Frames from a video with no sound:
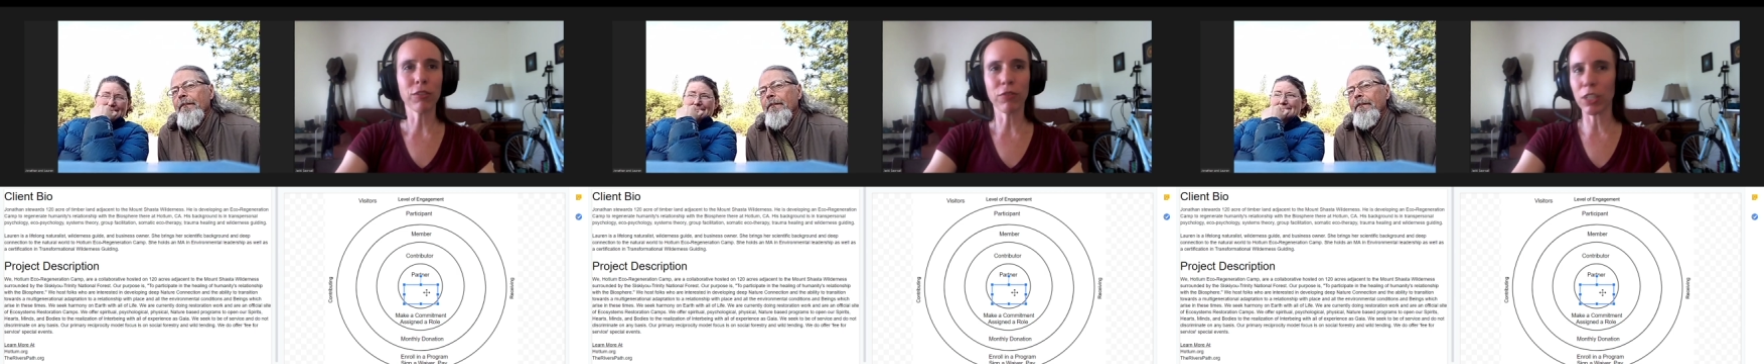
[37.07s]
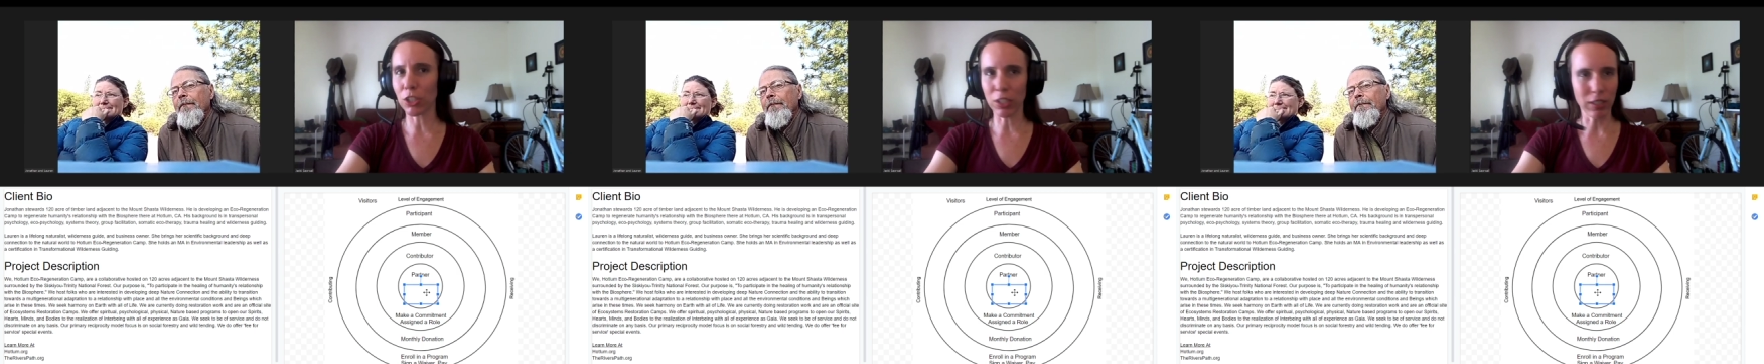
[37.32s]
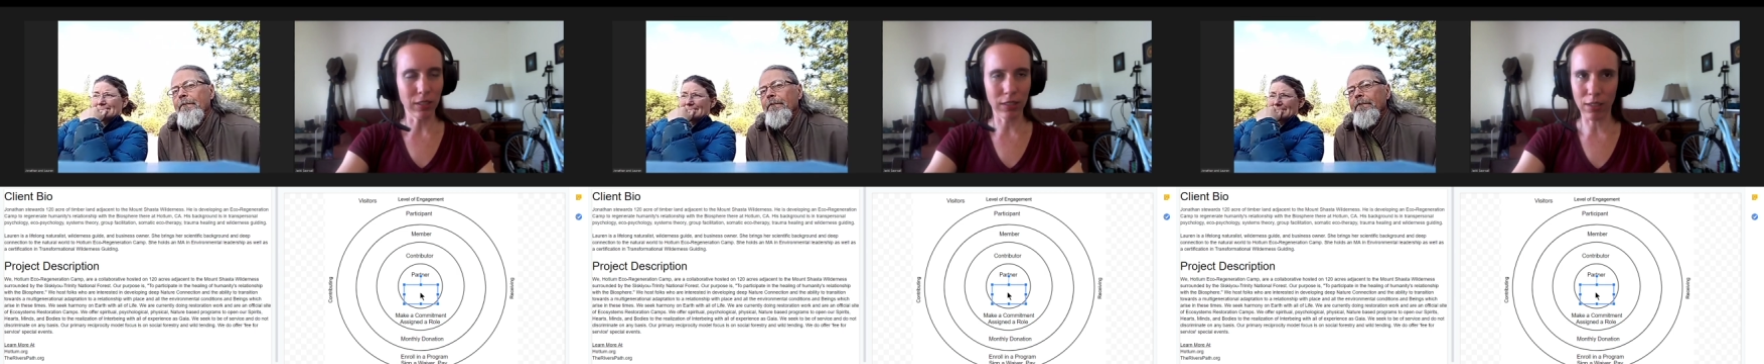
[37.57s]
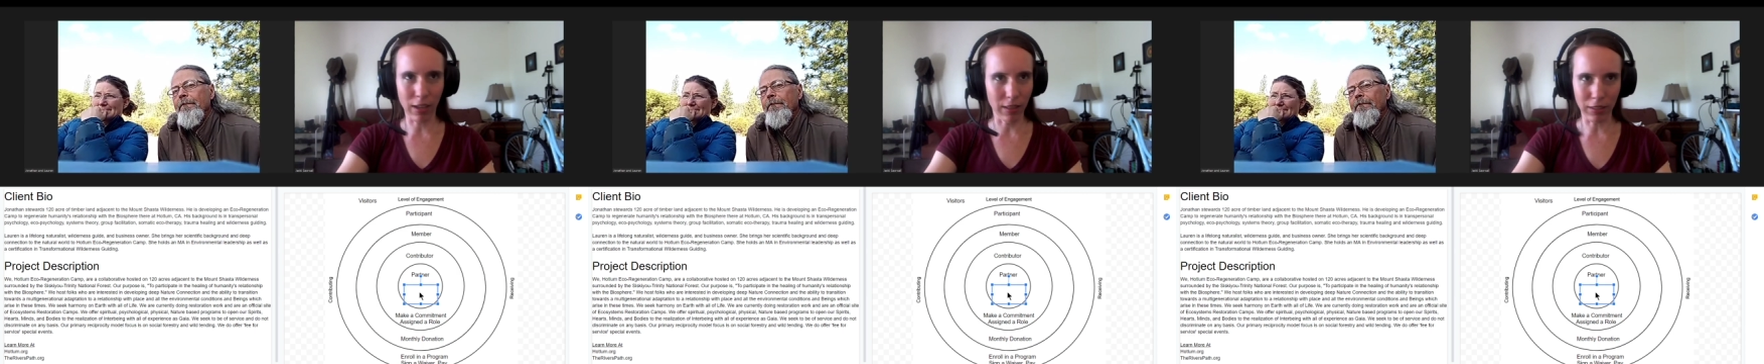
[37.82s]
vision is
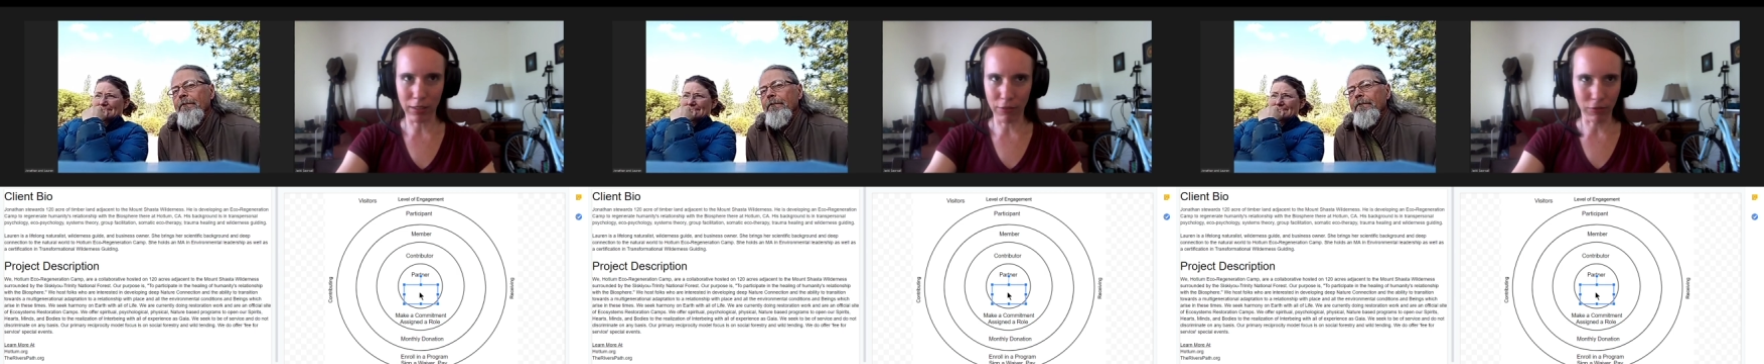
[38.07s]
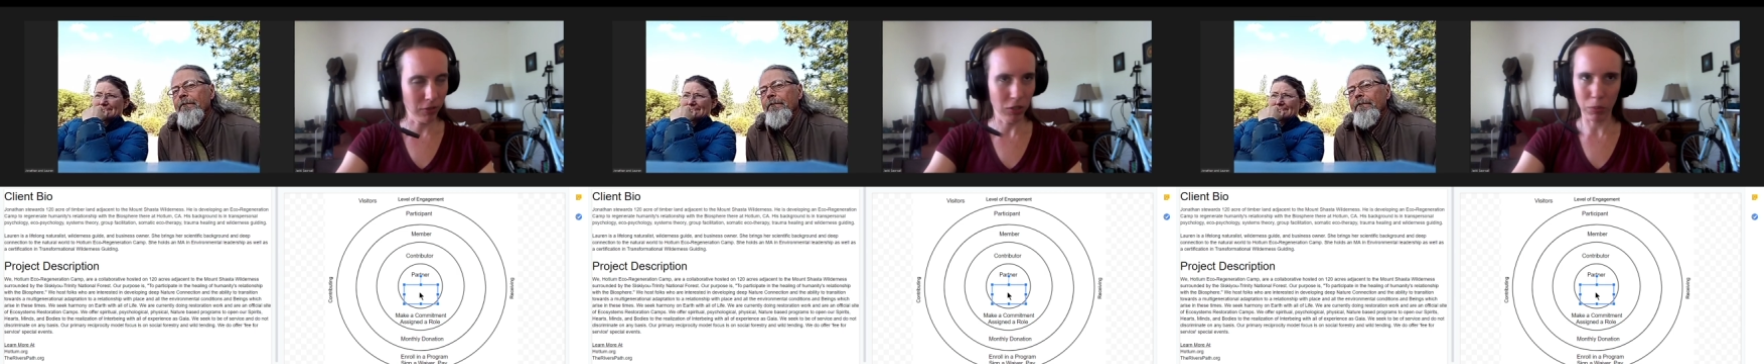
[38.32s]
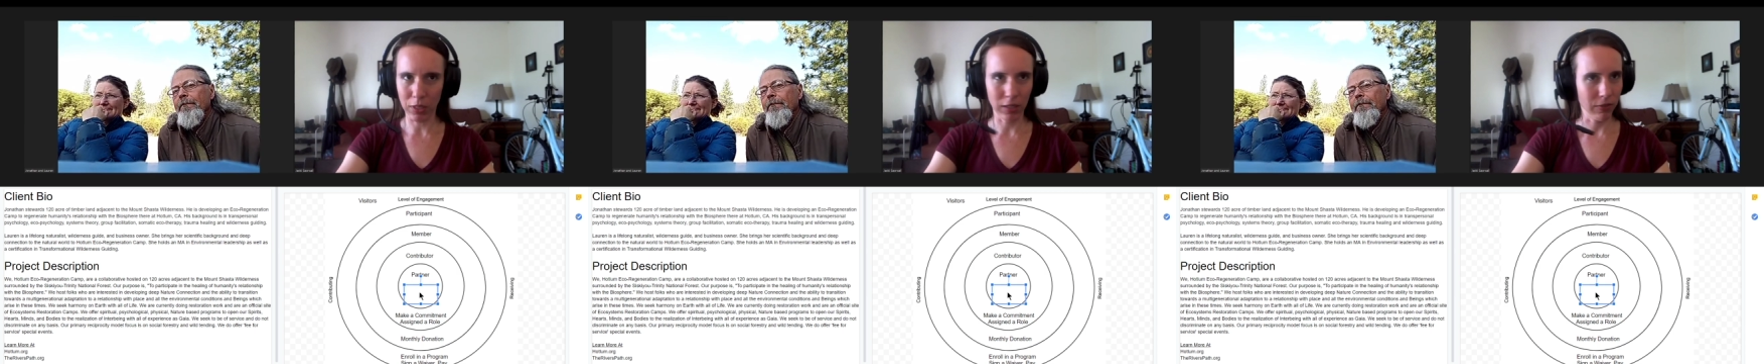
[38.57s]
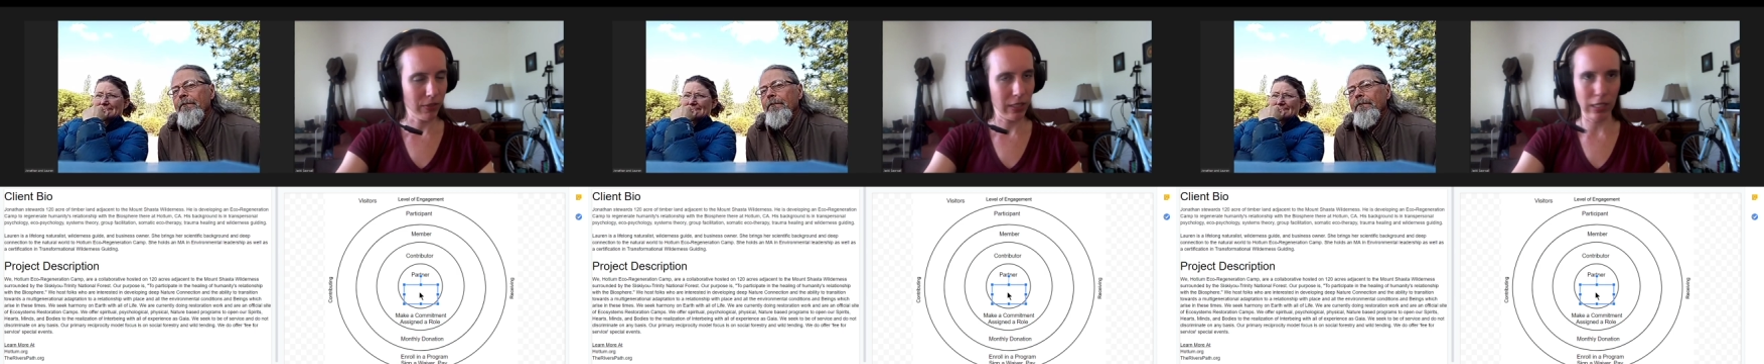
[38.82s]
not the level of
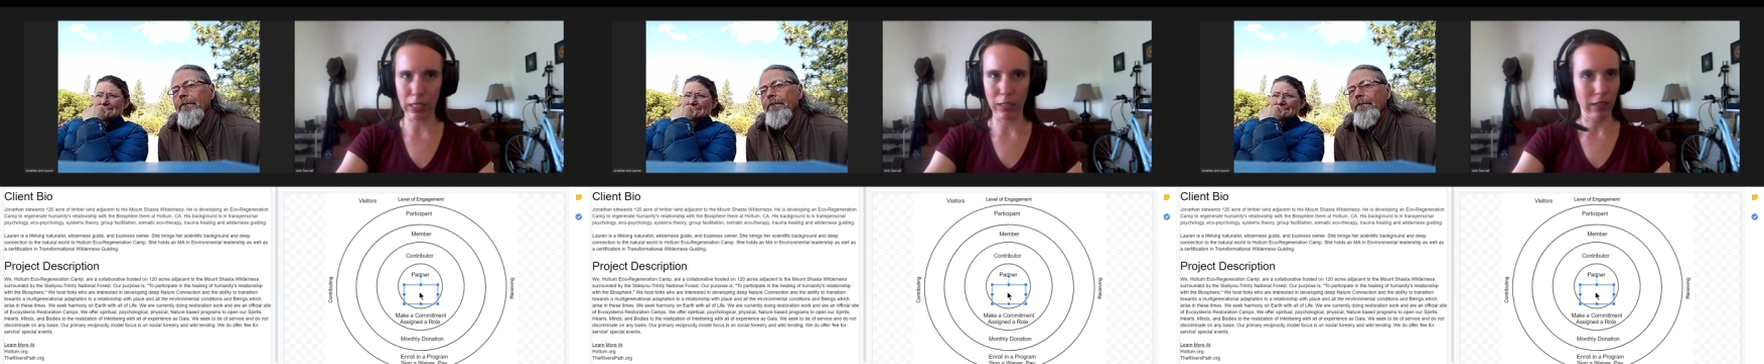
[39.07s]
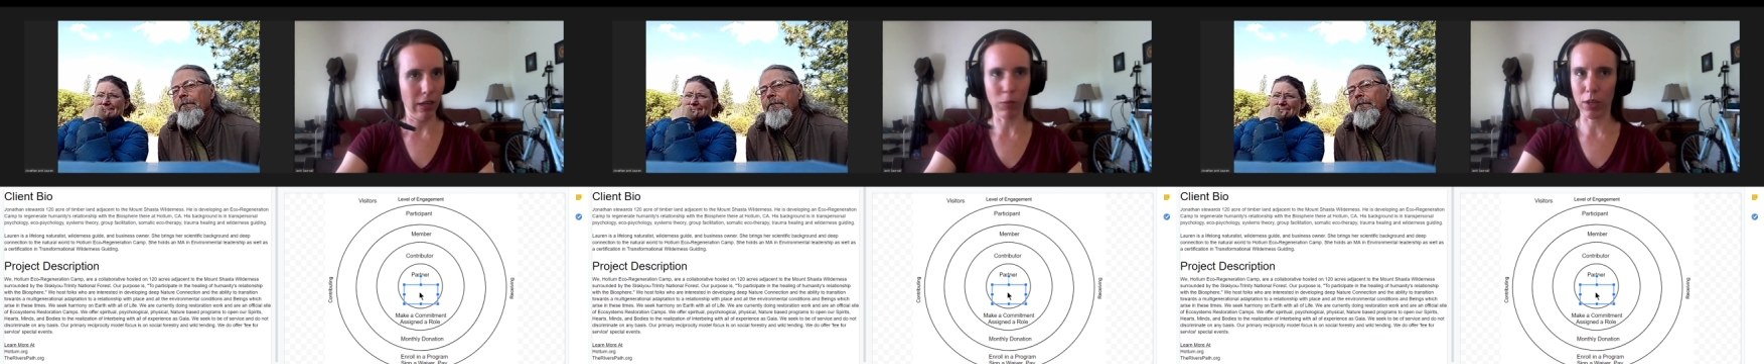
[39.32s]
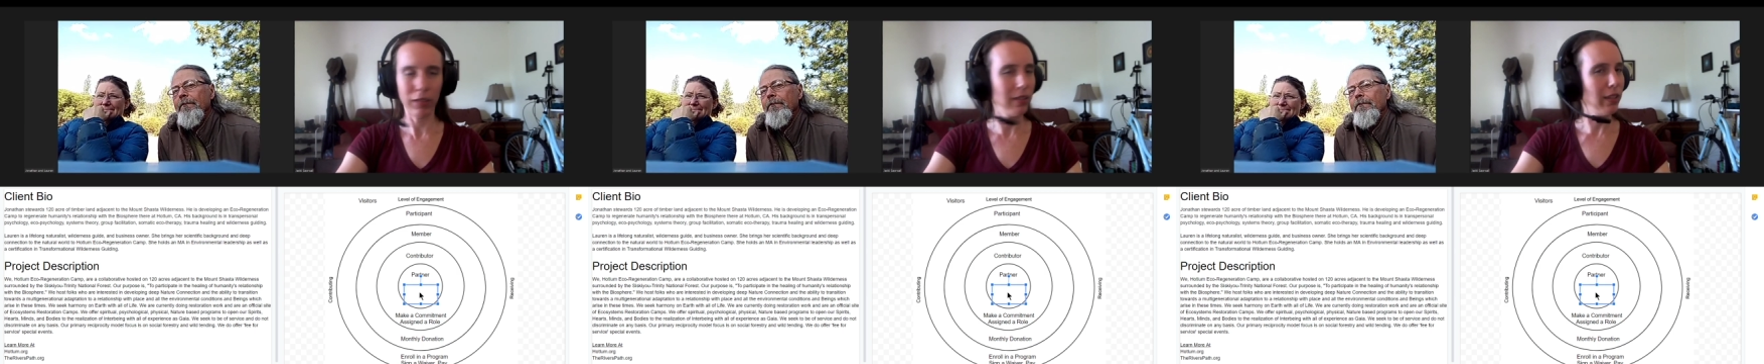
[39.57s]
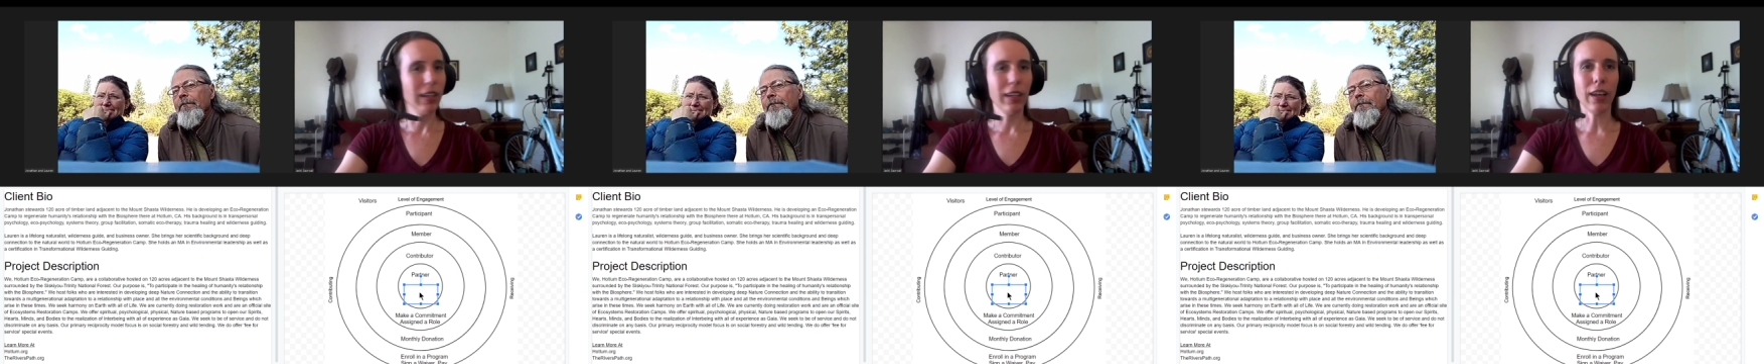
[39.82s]
specificity that I
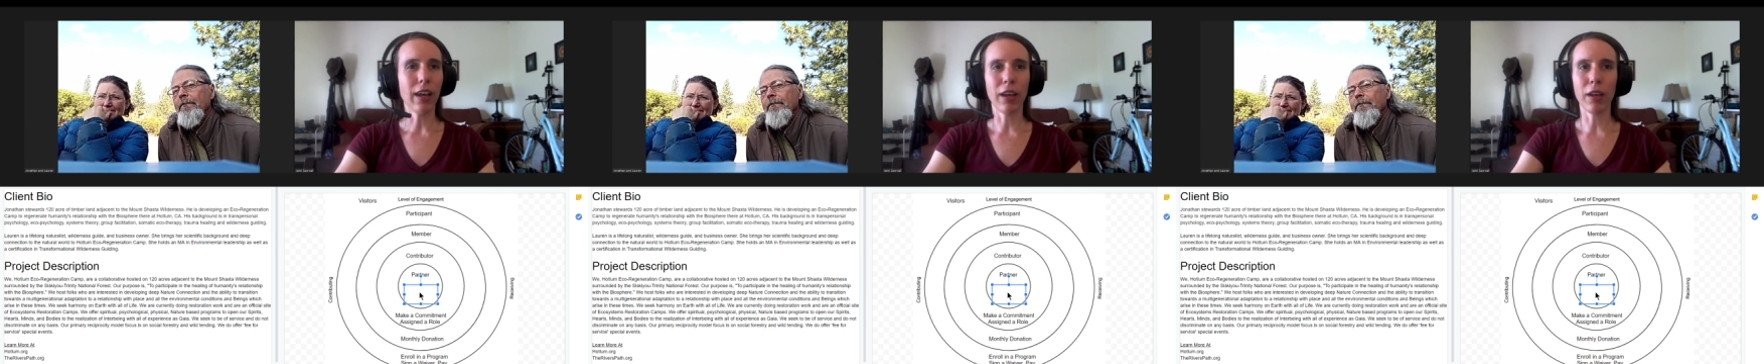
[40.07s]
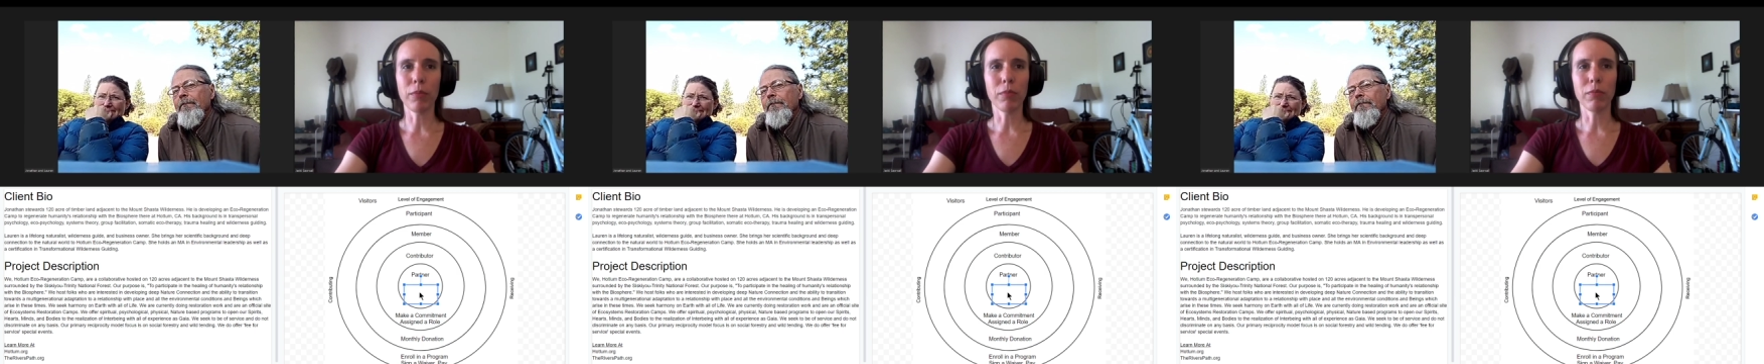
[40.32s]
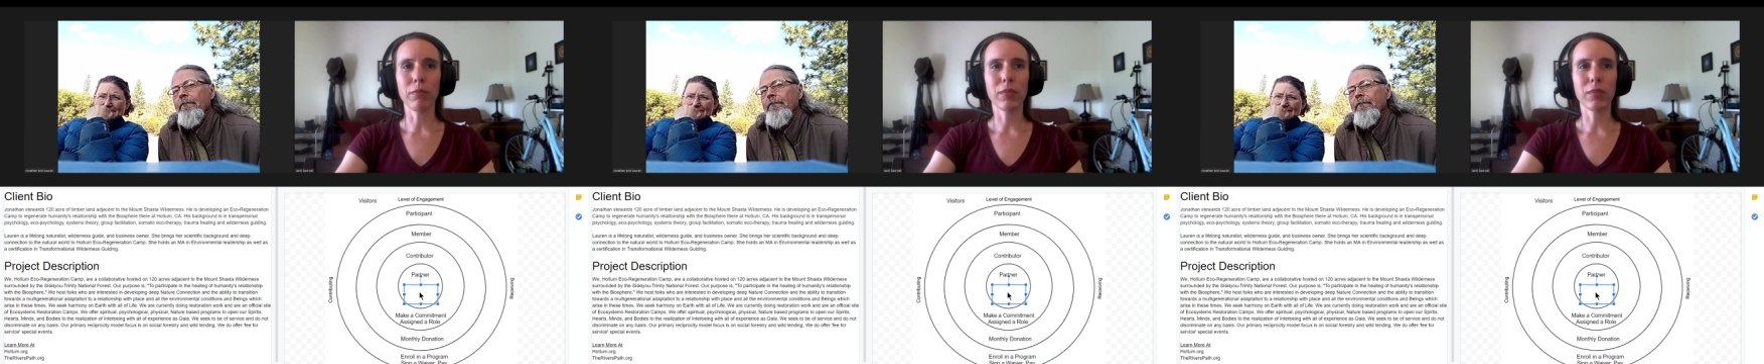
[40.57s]
want.